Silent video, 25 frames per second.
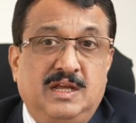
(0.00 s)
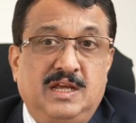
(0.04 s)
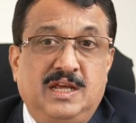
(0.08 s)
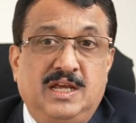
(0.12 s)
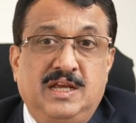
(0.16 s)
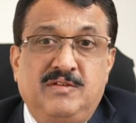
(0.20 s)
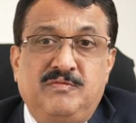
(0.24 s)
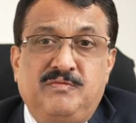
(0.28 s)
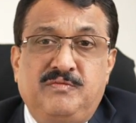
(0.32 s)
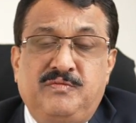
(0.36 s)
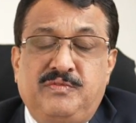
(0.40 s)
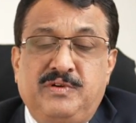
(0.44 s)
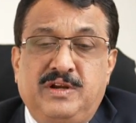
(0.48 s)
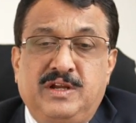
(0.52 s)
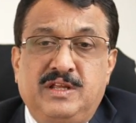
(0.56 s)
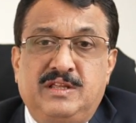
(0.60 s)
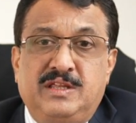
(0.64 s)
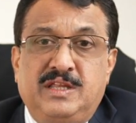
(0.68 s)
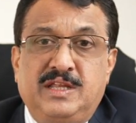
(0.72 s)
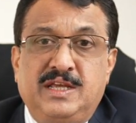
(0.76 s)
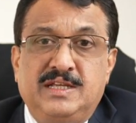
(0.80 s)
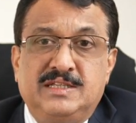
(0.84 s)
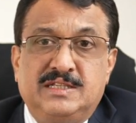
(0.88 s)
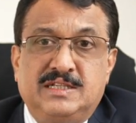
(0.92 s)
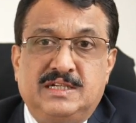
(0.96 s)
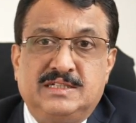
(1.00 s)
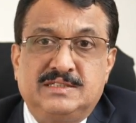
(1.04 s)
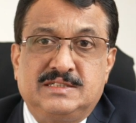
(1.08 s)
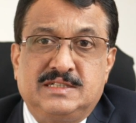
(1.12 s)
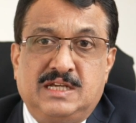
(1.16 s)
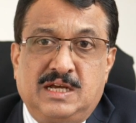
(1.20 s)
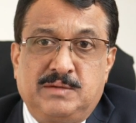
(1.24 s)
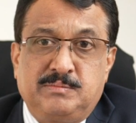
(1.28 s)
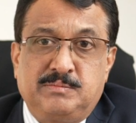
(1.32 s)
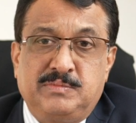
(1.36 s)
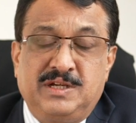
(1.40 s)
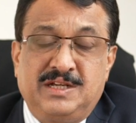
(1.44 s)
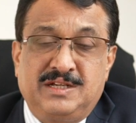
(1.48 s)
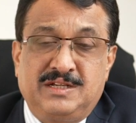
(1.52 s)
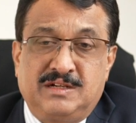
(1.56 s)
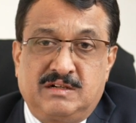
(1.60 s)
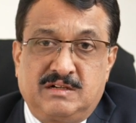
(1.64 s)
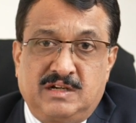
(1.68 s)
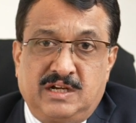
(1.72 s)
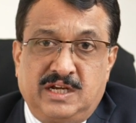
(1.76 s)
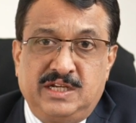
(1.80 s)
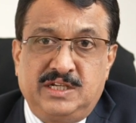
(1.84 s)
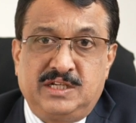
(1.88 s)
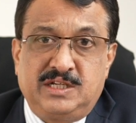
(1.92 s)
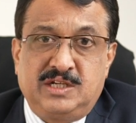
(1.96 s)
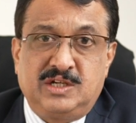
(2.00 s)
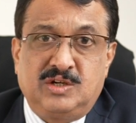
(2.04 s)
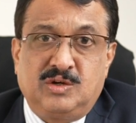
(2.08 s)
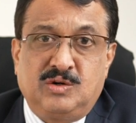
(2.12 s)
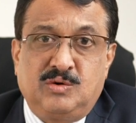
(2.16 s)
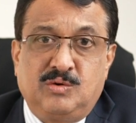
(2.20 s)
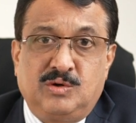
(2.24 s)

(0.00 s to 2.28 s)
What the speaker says: Everything that is happening right now